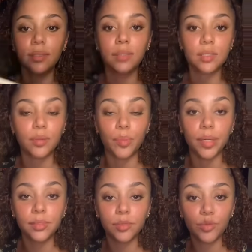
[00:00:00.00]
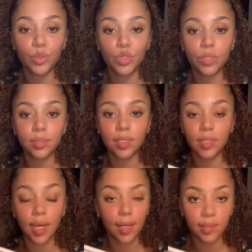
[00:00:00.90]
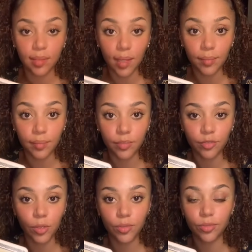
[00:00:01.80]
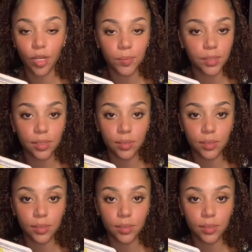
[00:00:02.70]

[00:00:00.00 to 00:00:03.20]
this abundant future denied them. Four of Cups is a